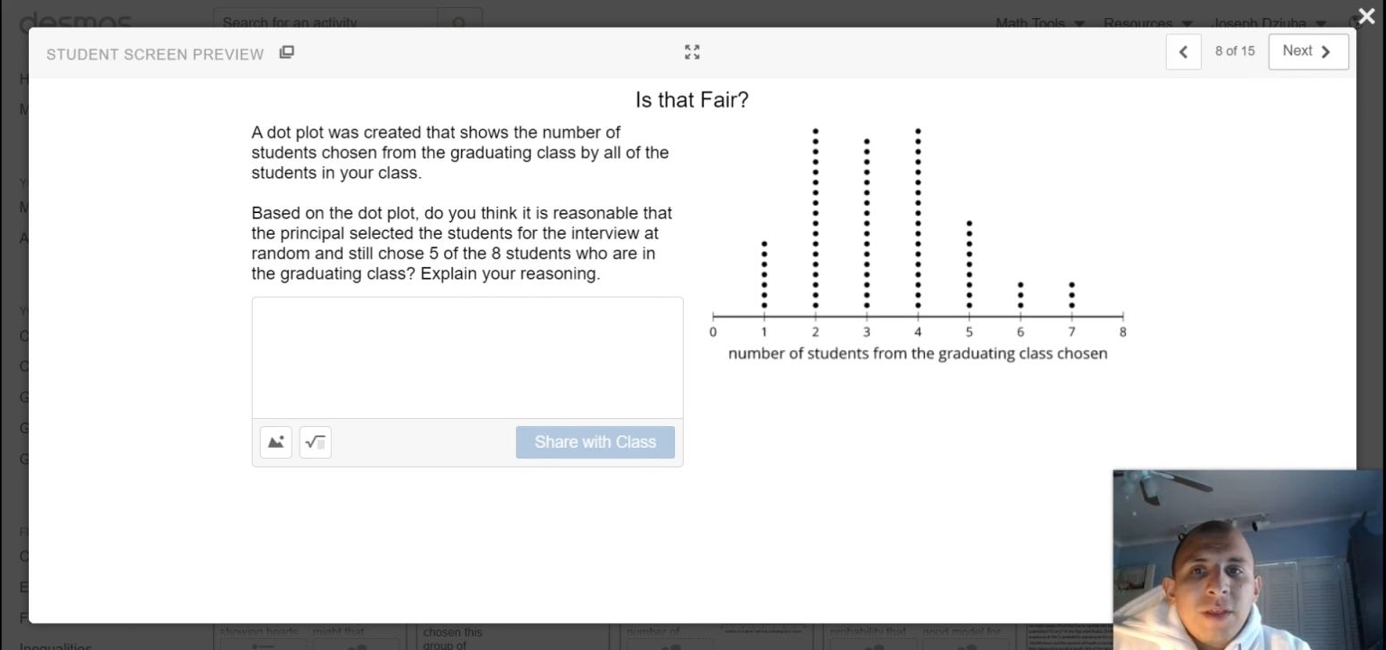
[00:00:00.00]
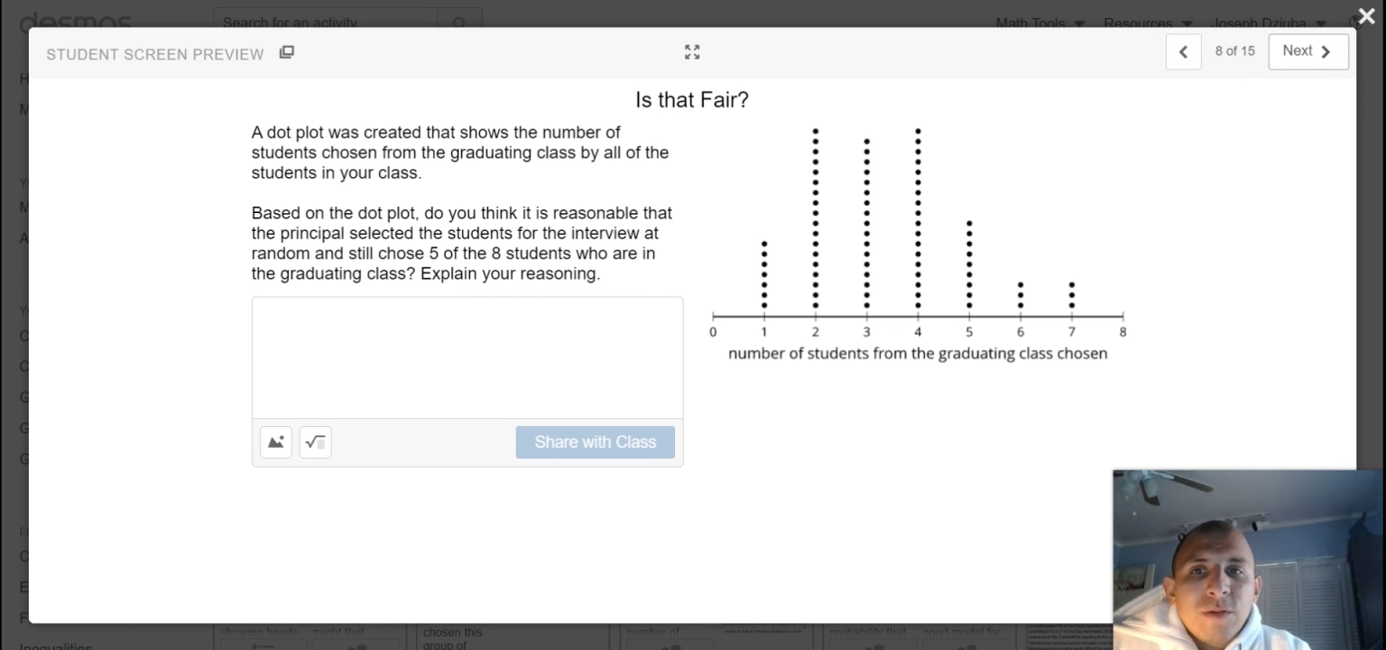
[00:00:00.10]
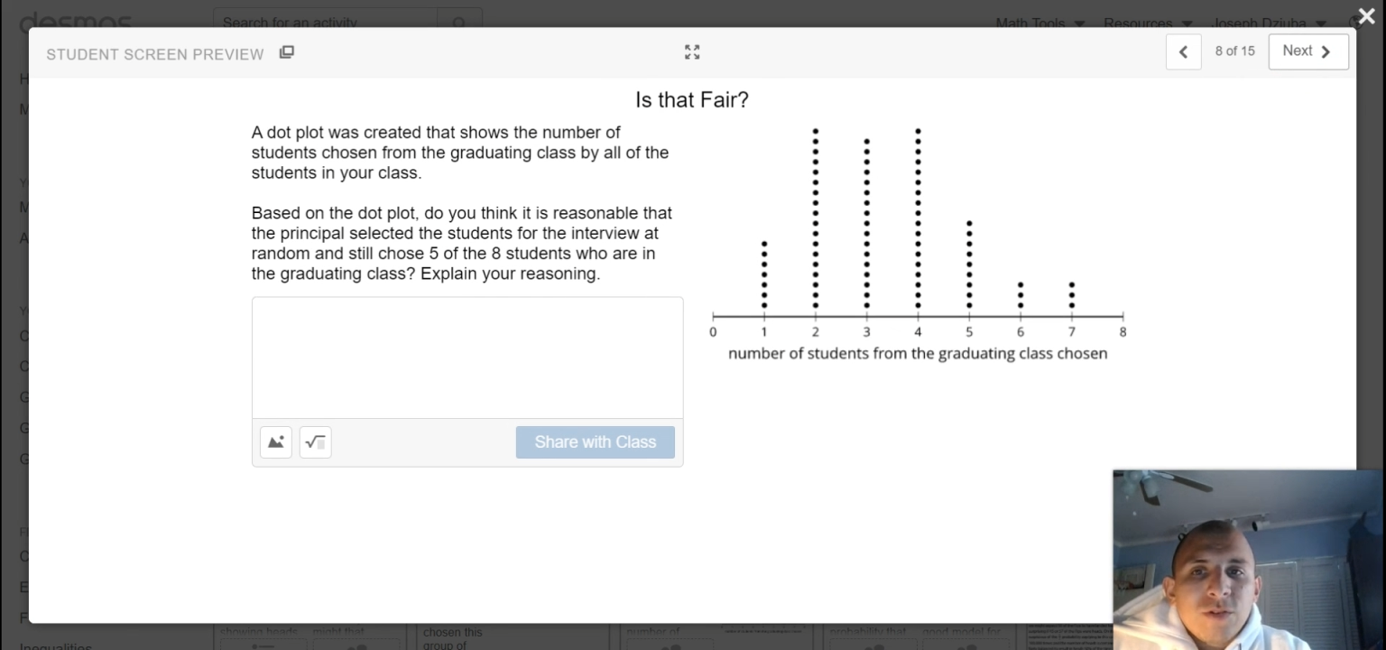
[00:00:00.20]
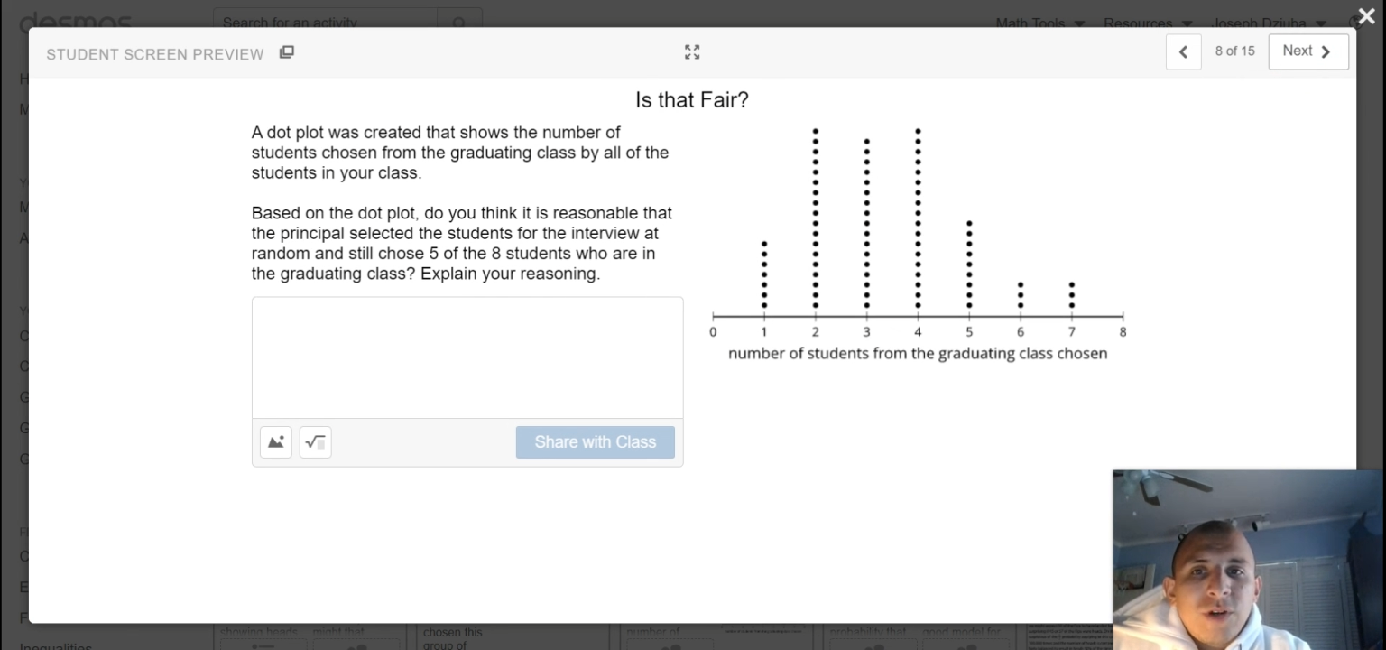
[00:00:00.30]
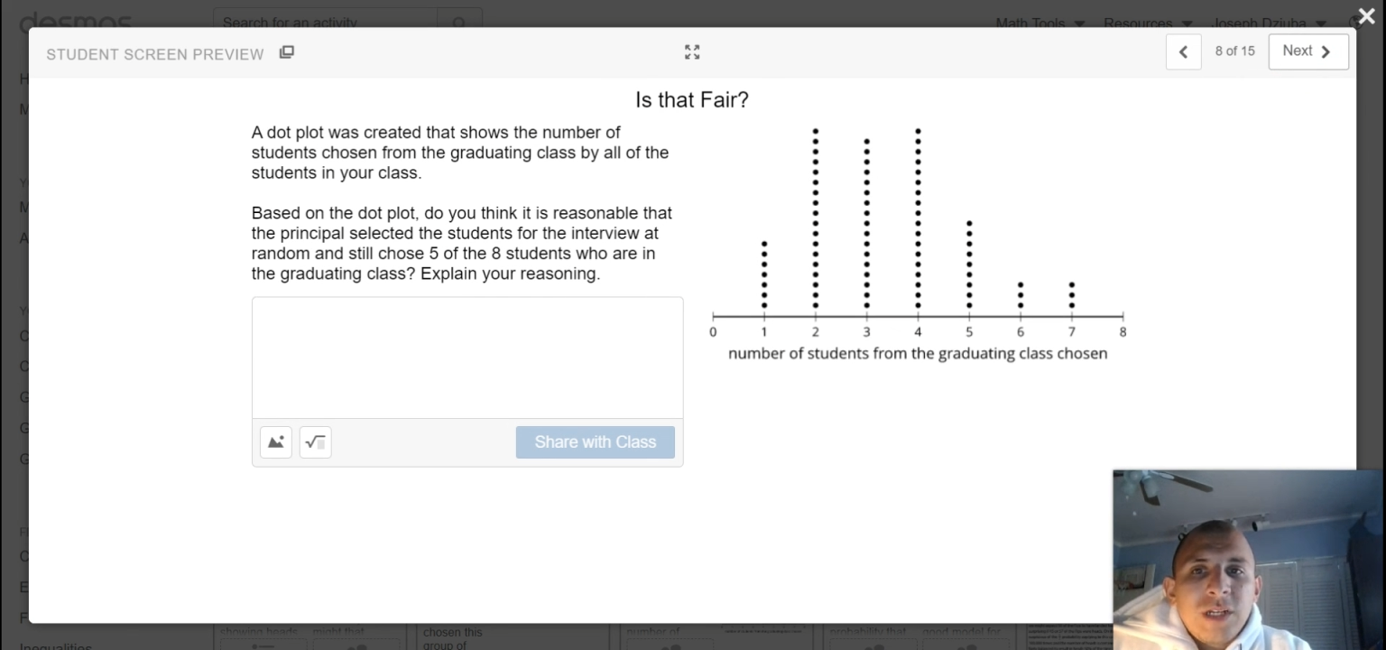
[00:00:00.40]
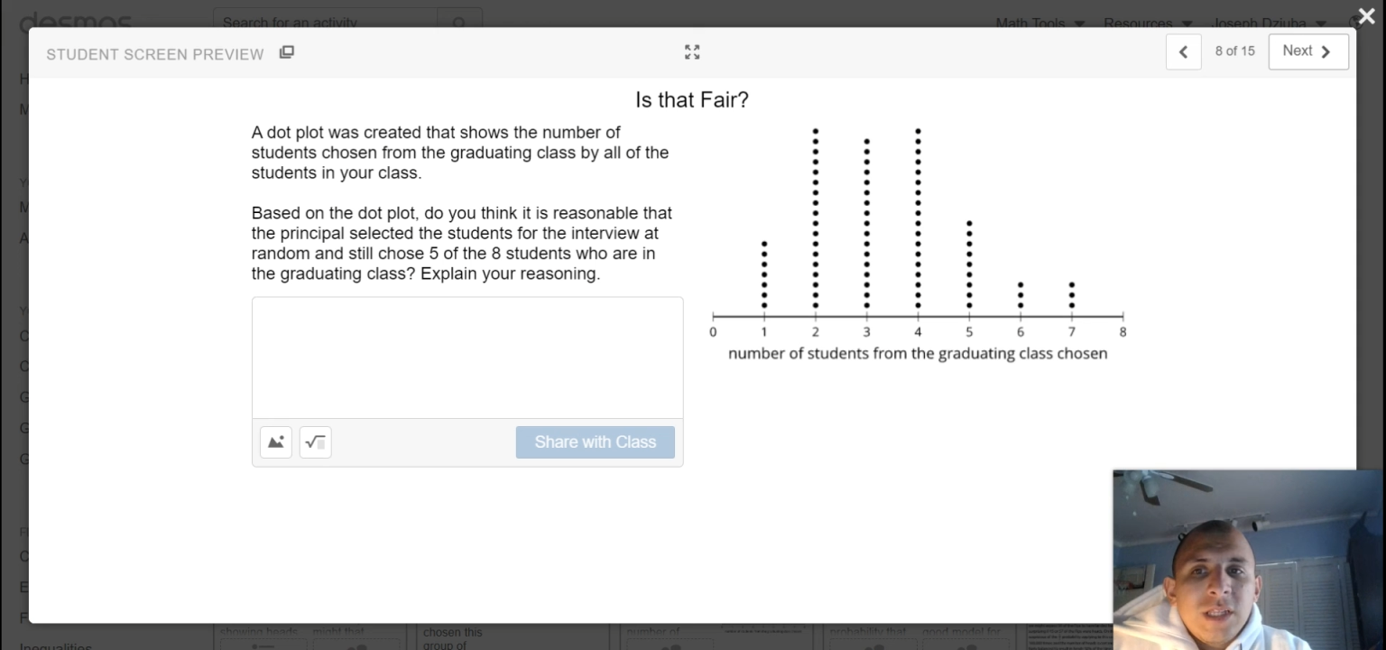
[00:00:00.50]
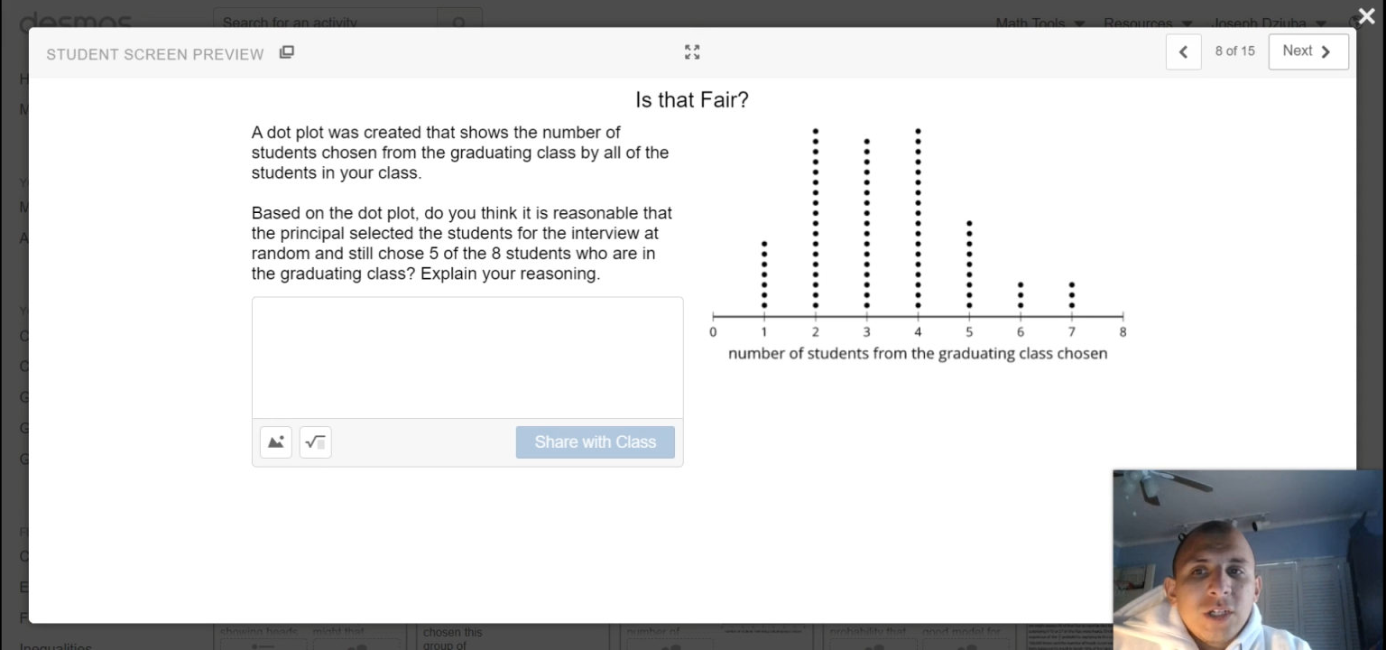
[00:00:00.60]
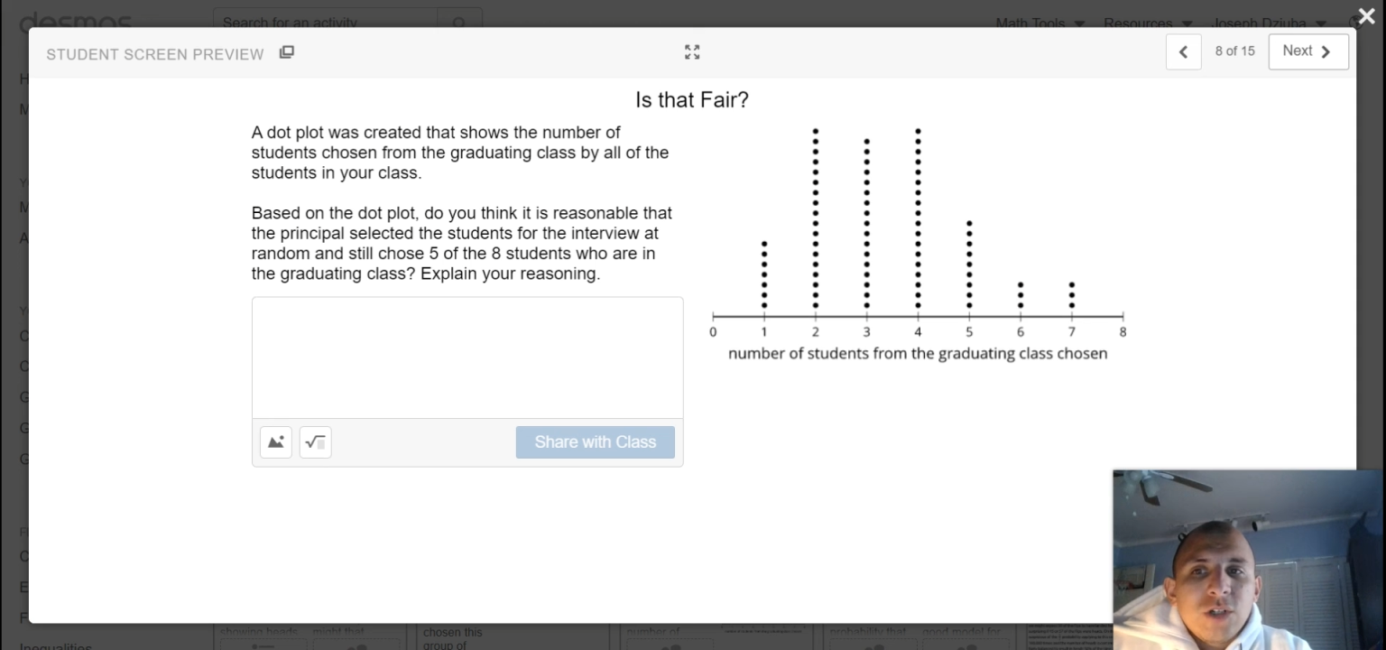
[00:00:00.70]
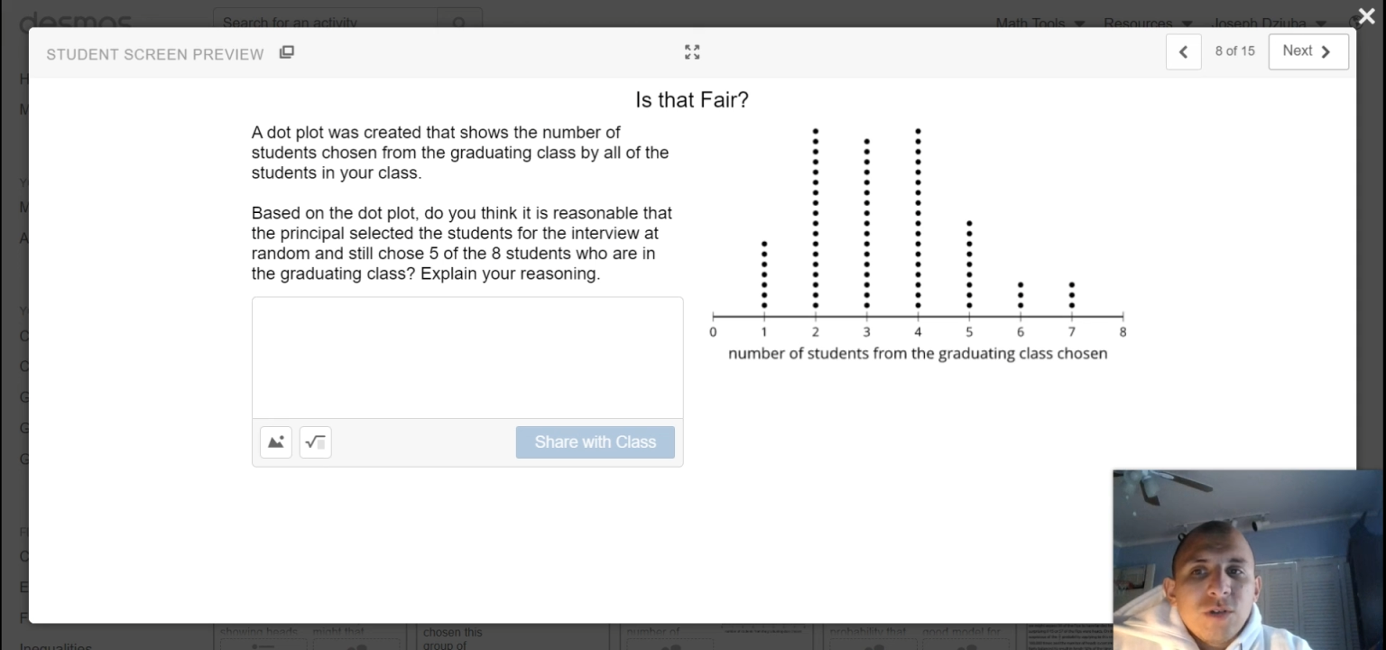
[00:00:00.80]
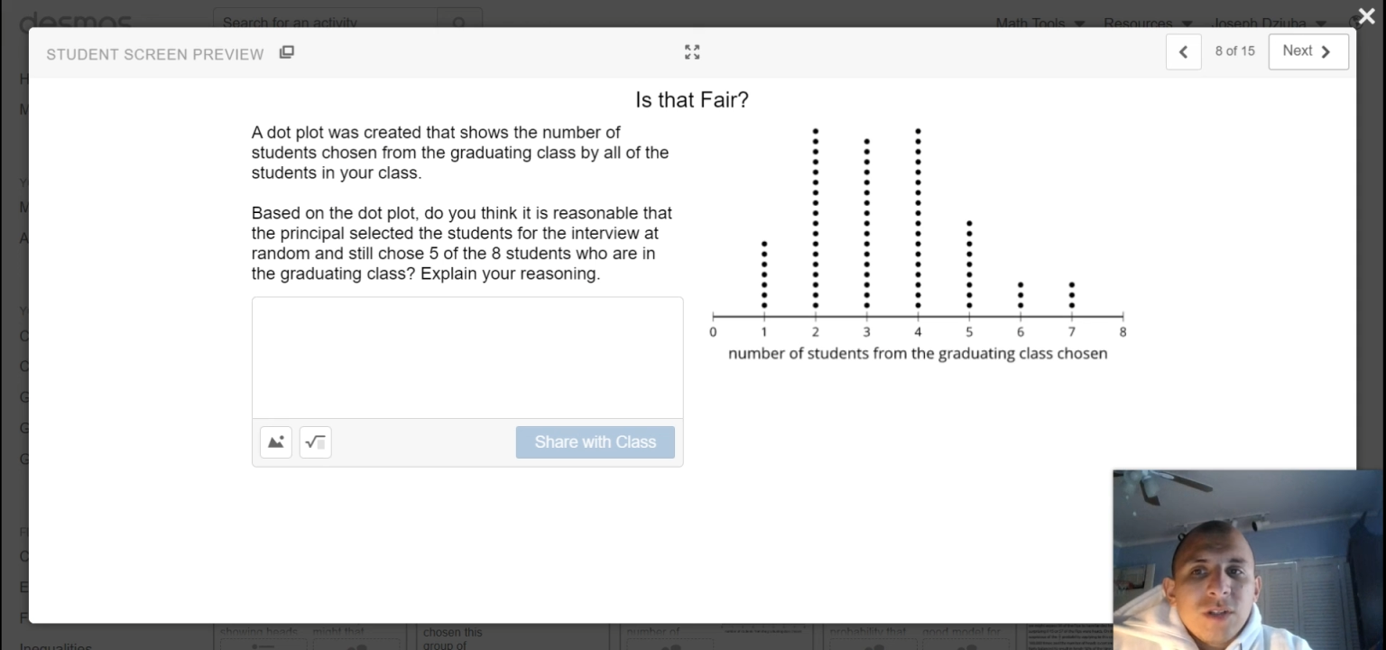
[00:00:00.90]
that was created
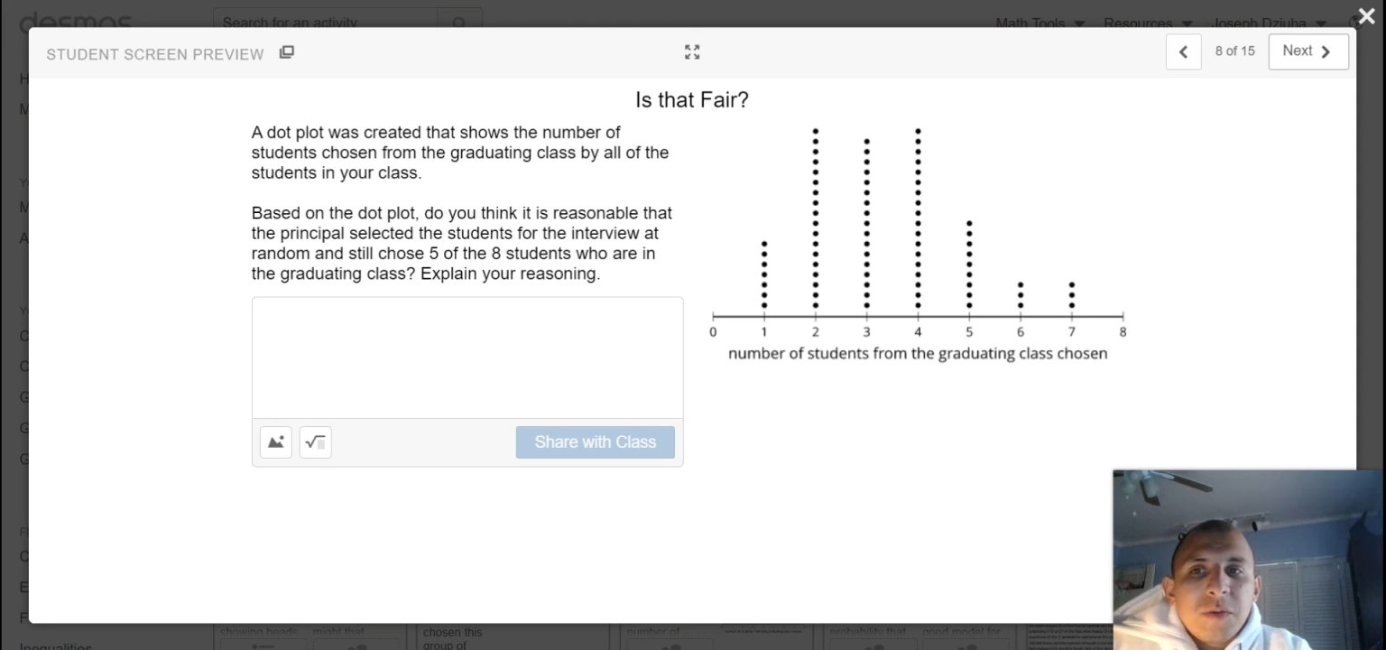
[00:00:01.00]
that shows